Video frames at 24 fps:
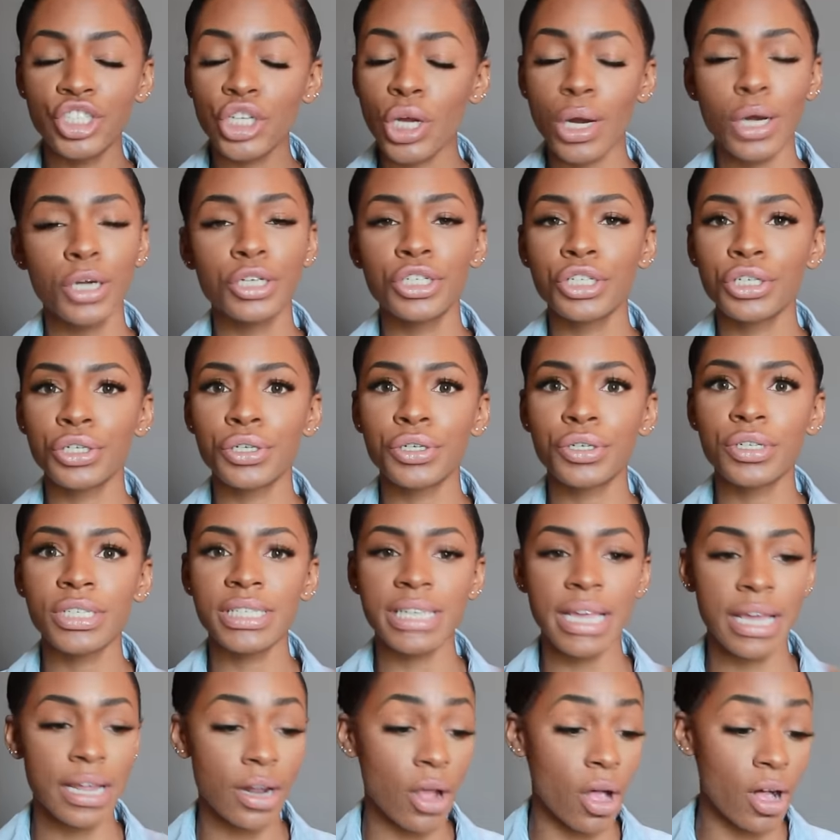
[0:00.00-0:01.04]

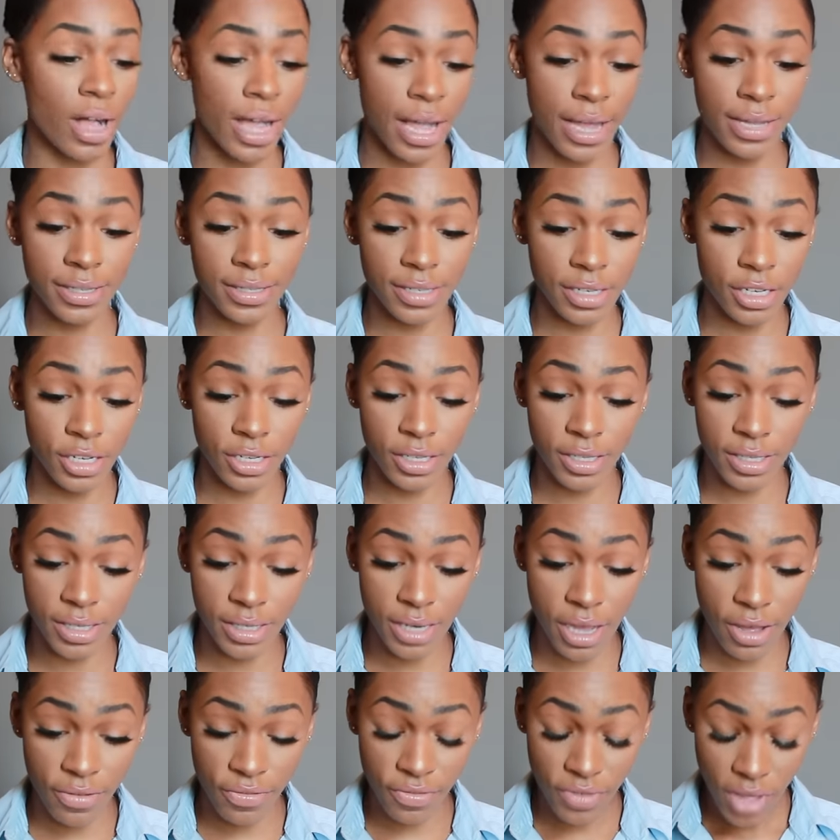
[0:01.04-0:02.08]
chargers and all kinds of good
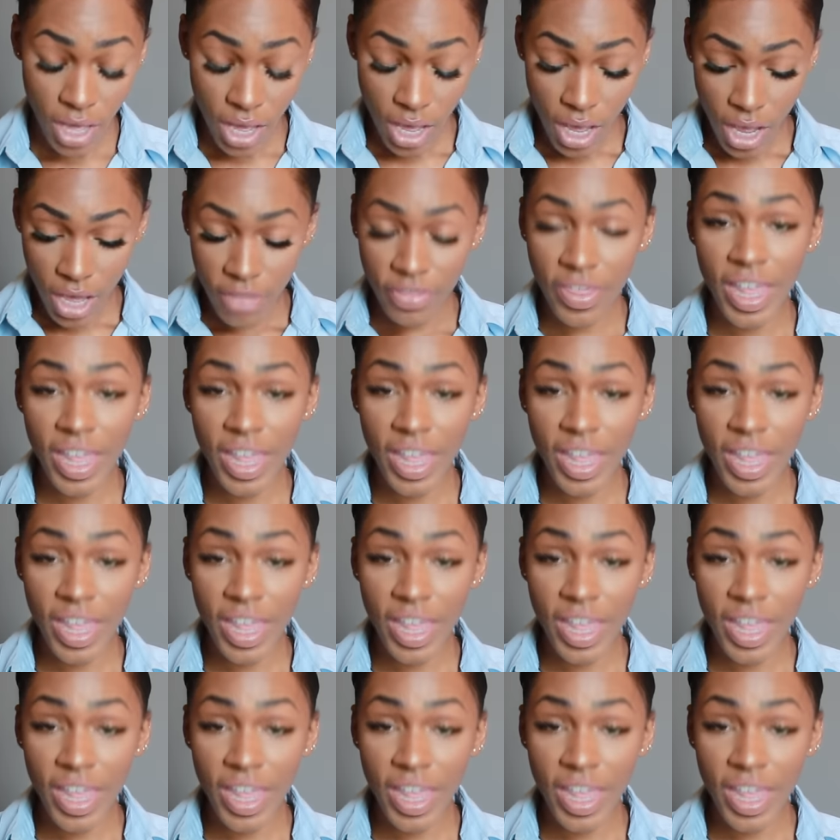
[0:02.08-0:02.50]
stuff